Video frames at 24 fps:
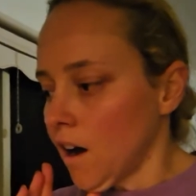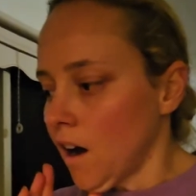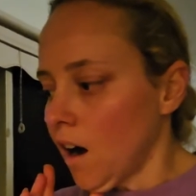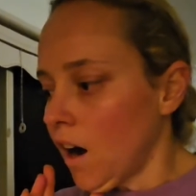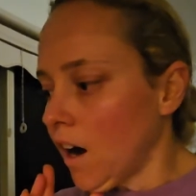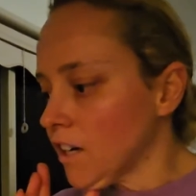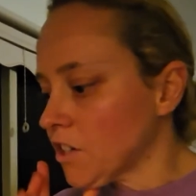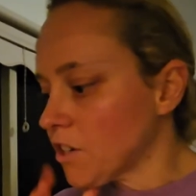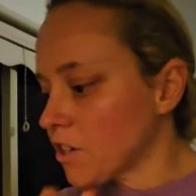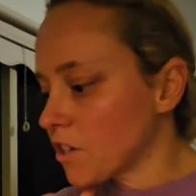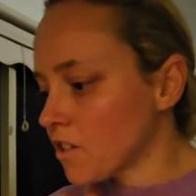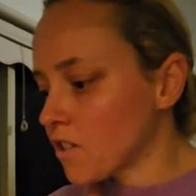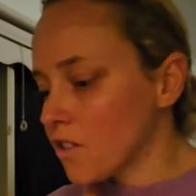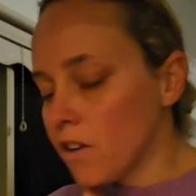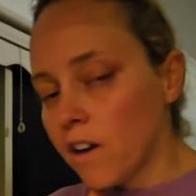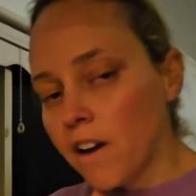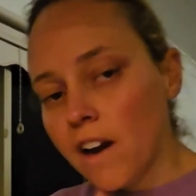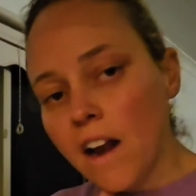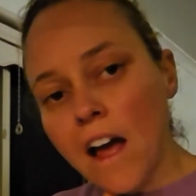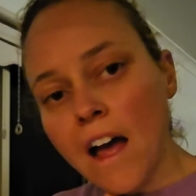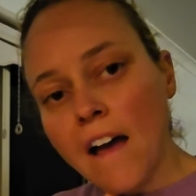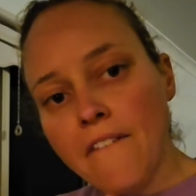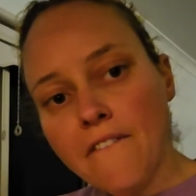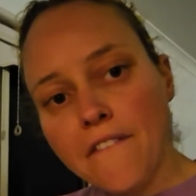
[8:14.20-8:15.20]
I just don't
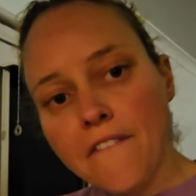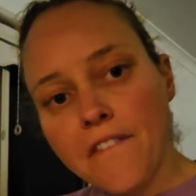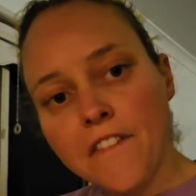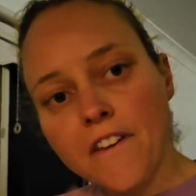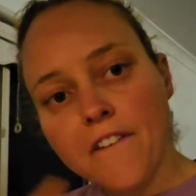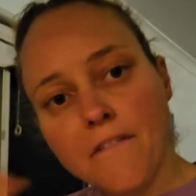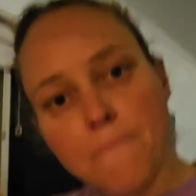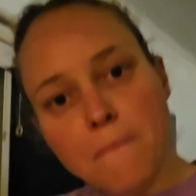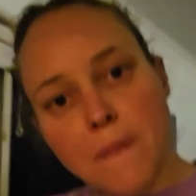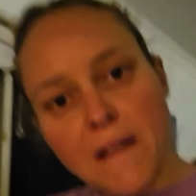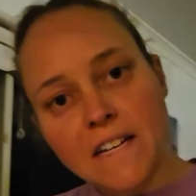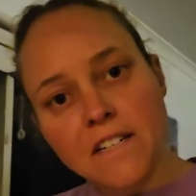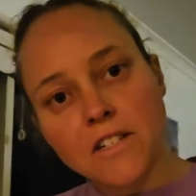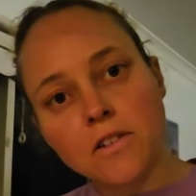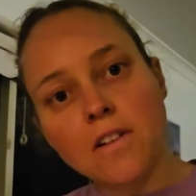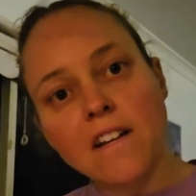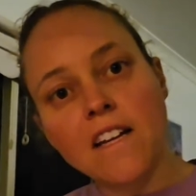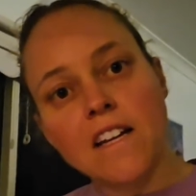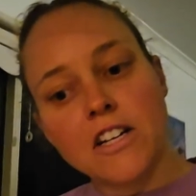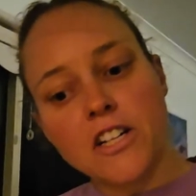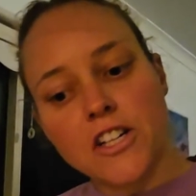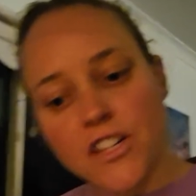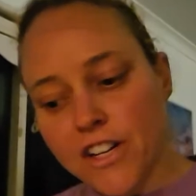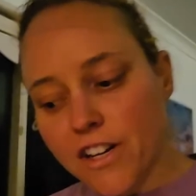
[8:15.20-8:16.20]
have the mental
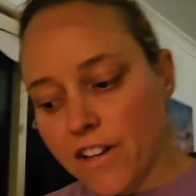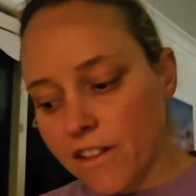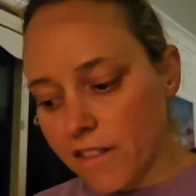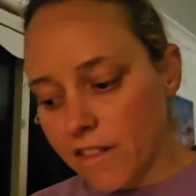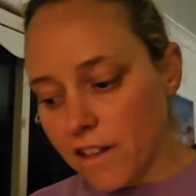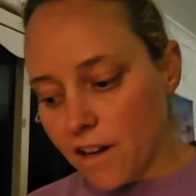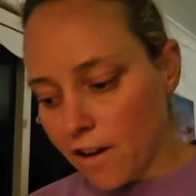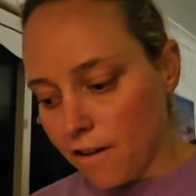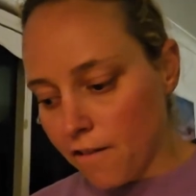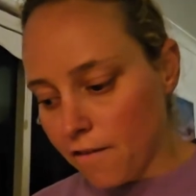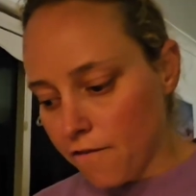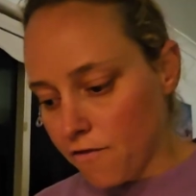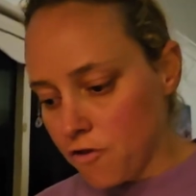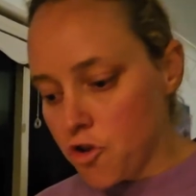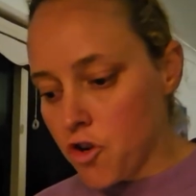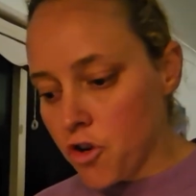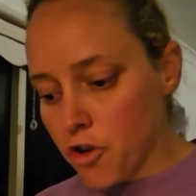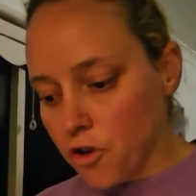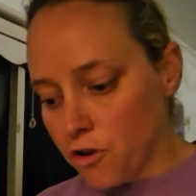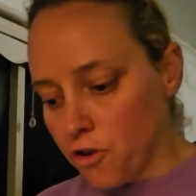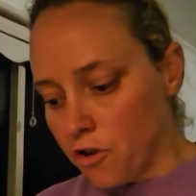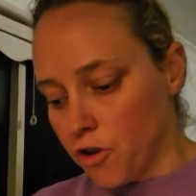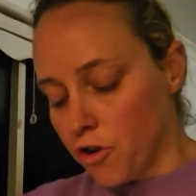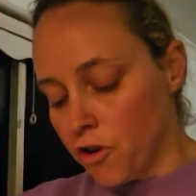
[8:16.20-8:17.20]
energy to think of
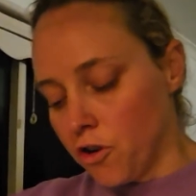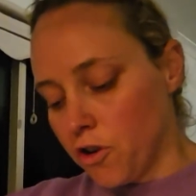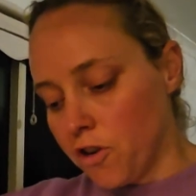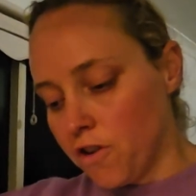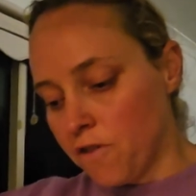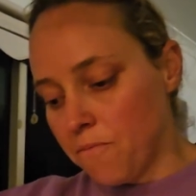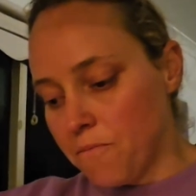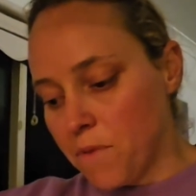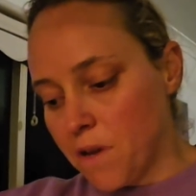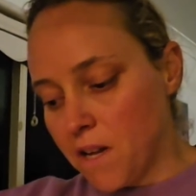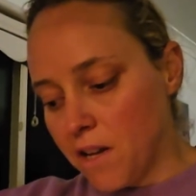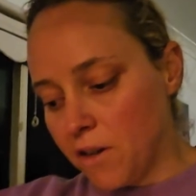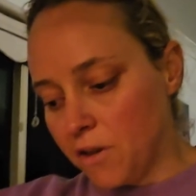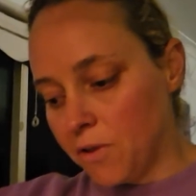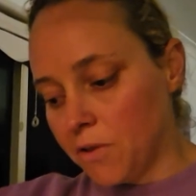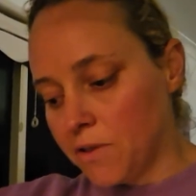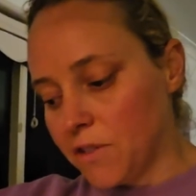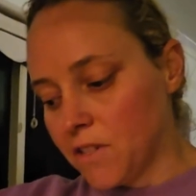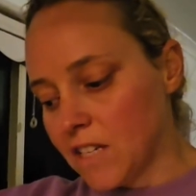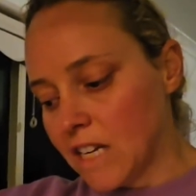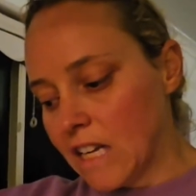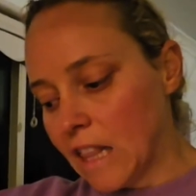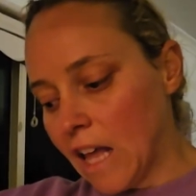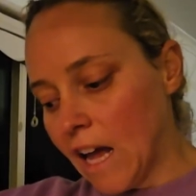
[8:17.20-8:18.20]
new
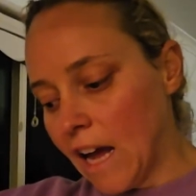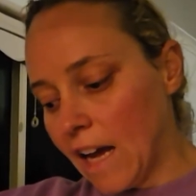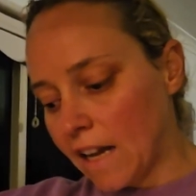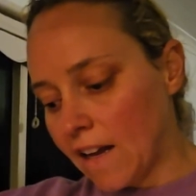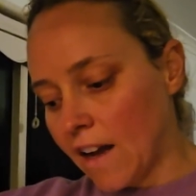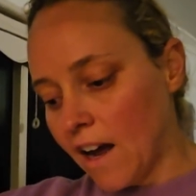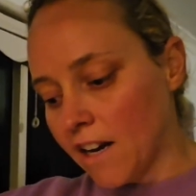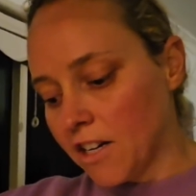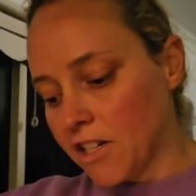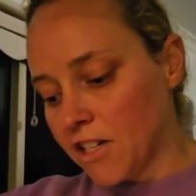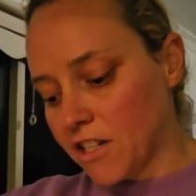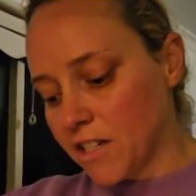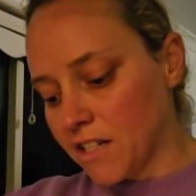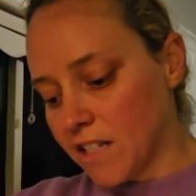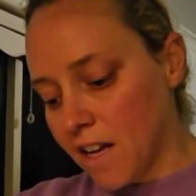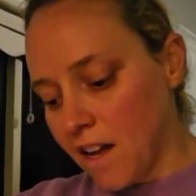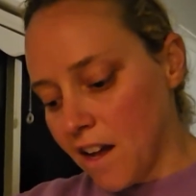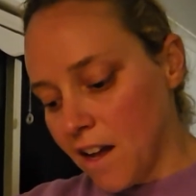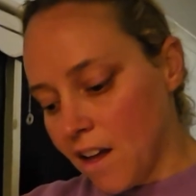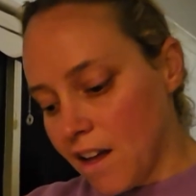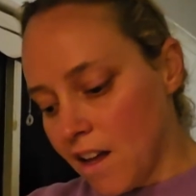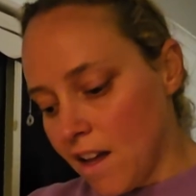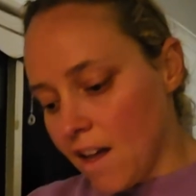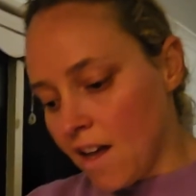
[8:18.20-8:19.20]
meals. And like, I just
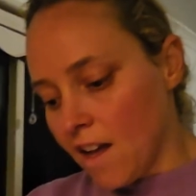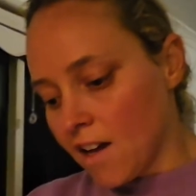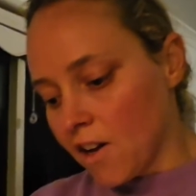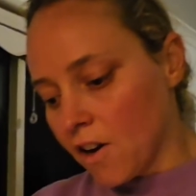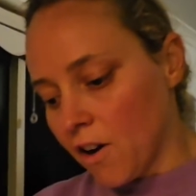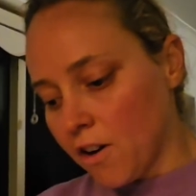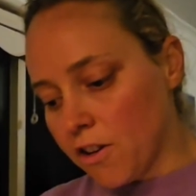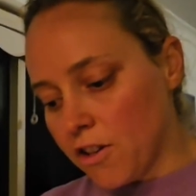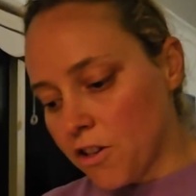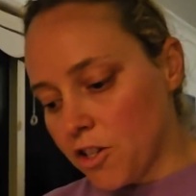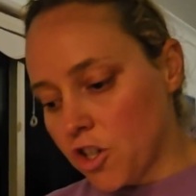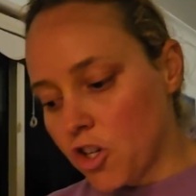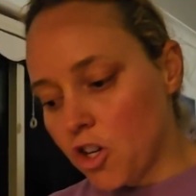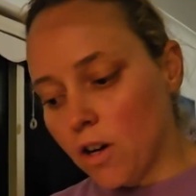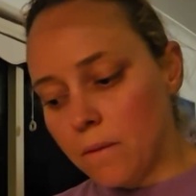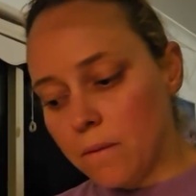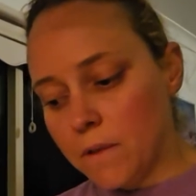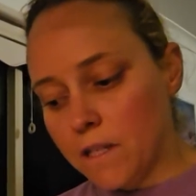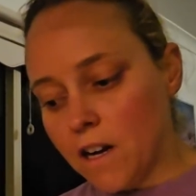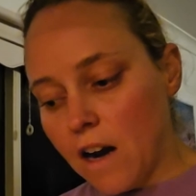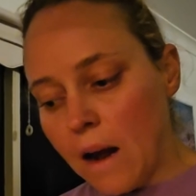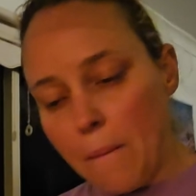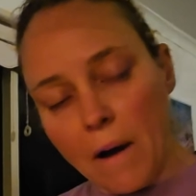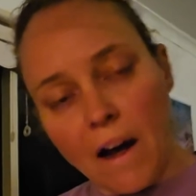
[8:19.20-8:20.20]
go to the
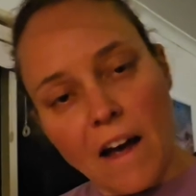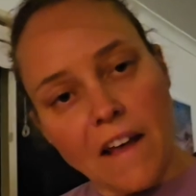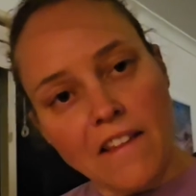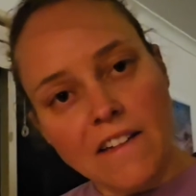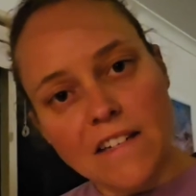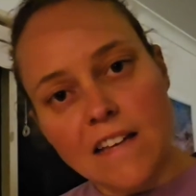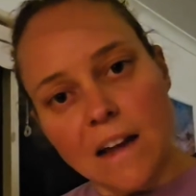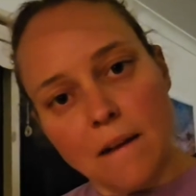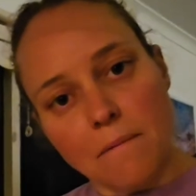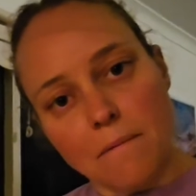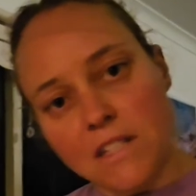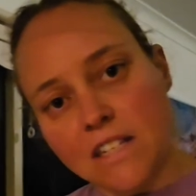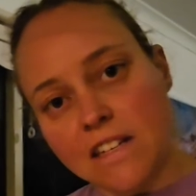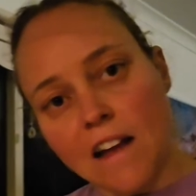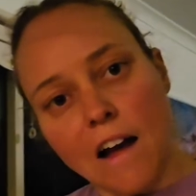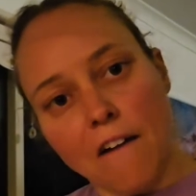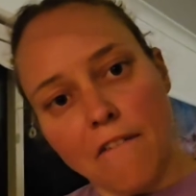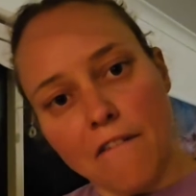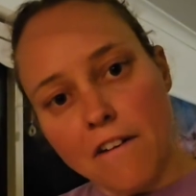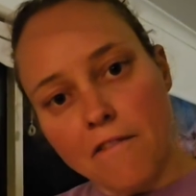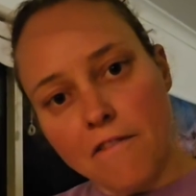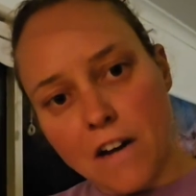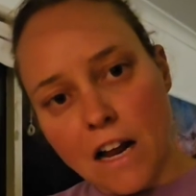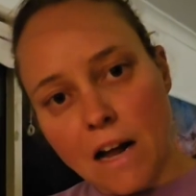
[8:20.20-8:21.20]
shops and I buy the same
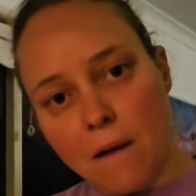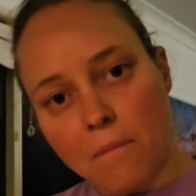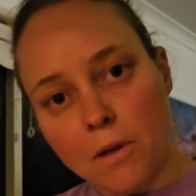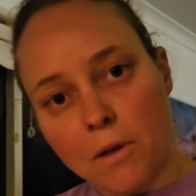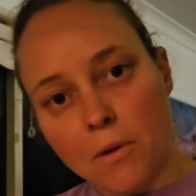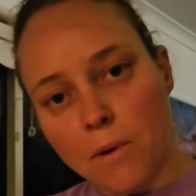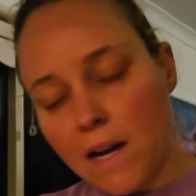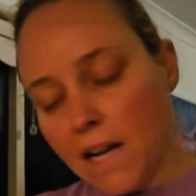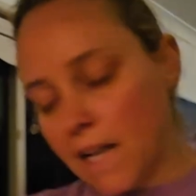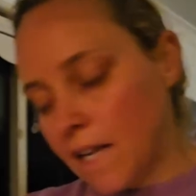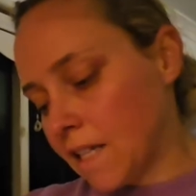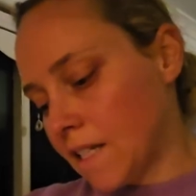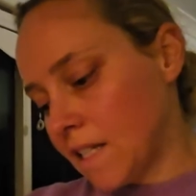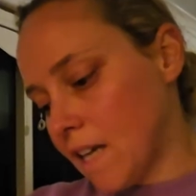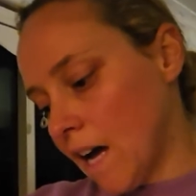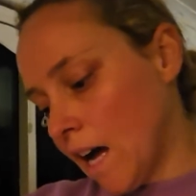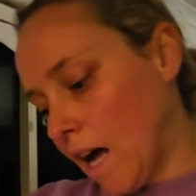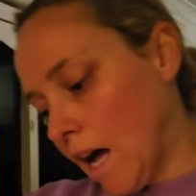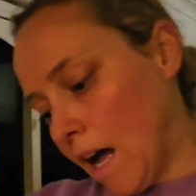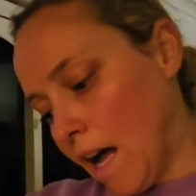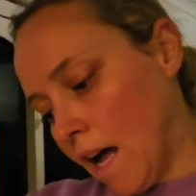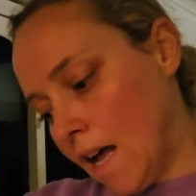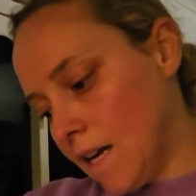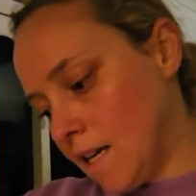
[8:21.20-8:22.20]
stuff every couple of weeks
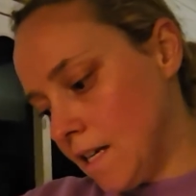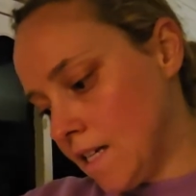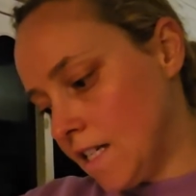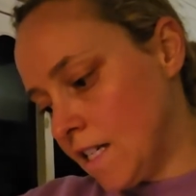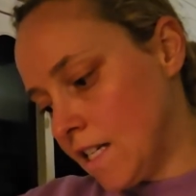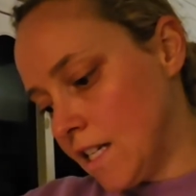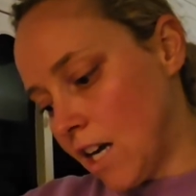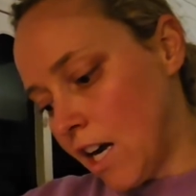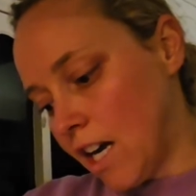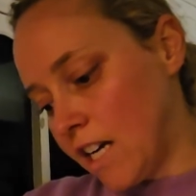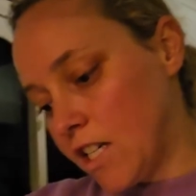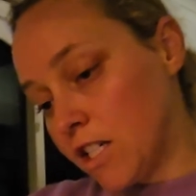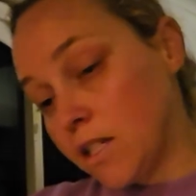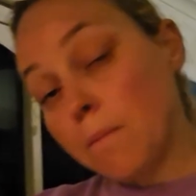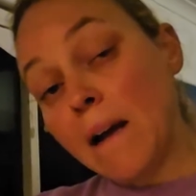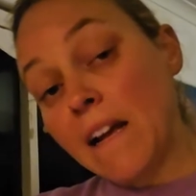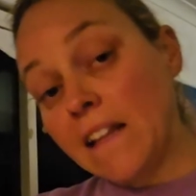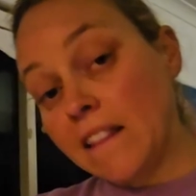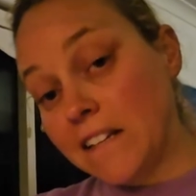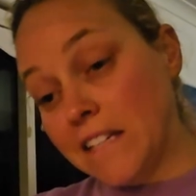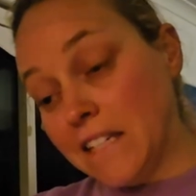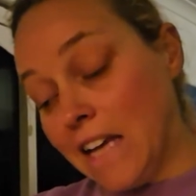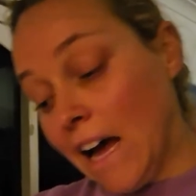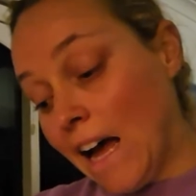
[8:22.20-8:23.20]
and I just make
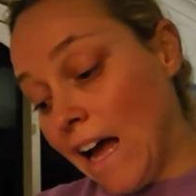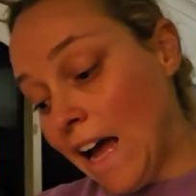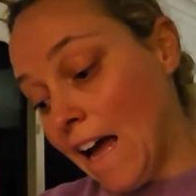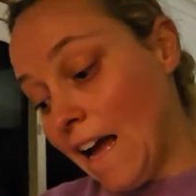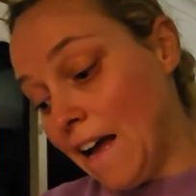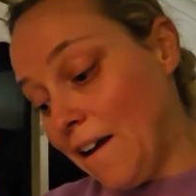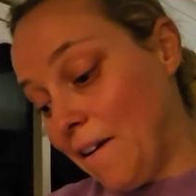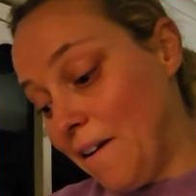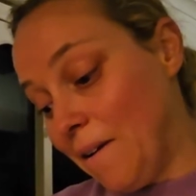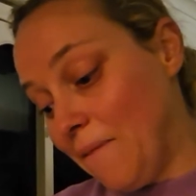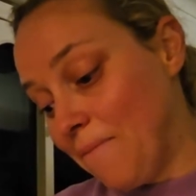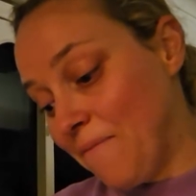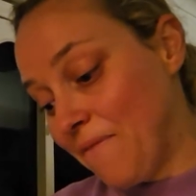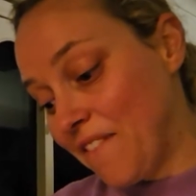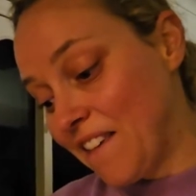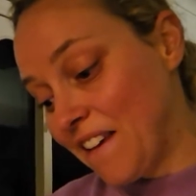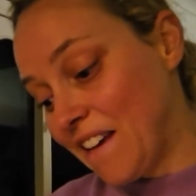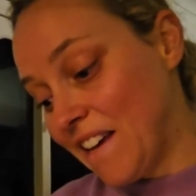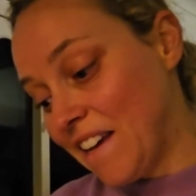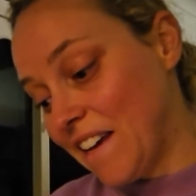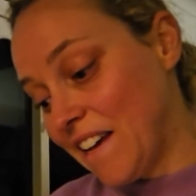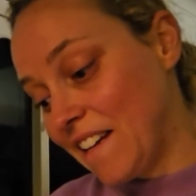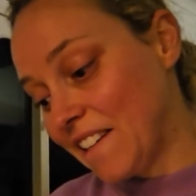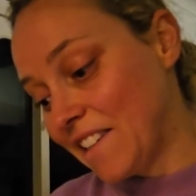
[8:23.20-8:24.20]
the same
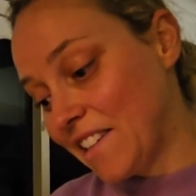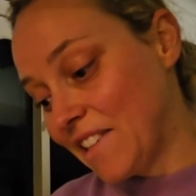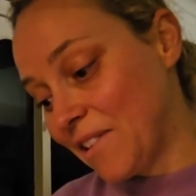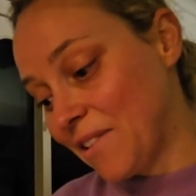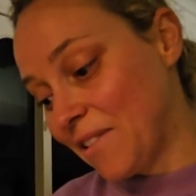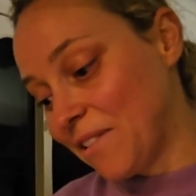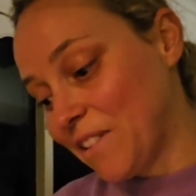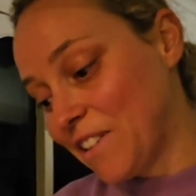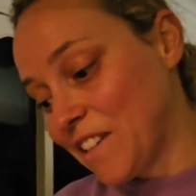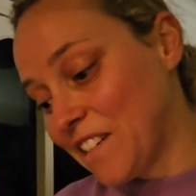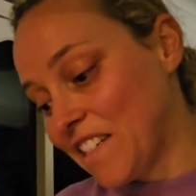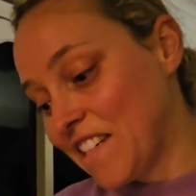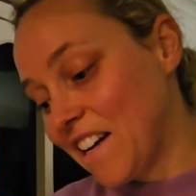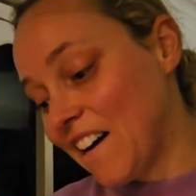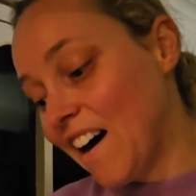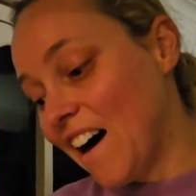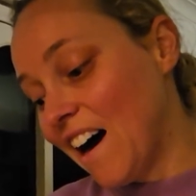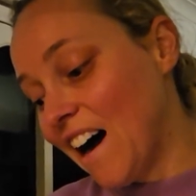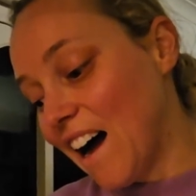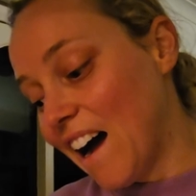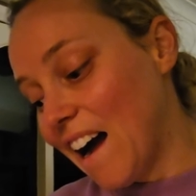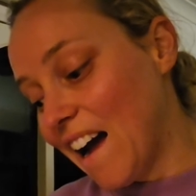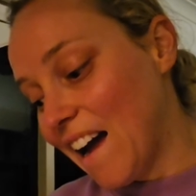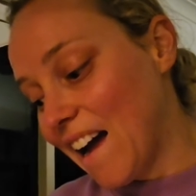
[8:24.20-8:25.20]
things all the
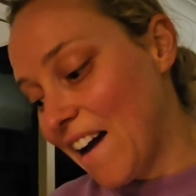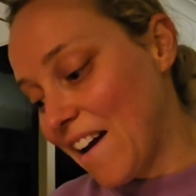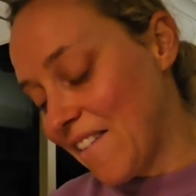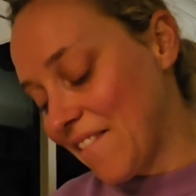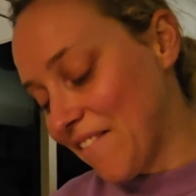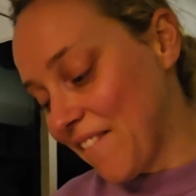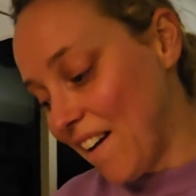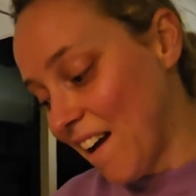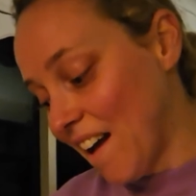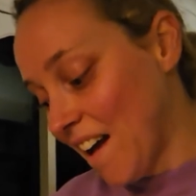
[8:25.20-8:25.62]
time.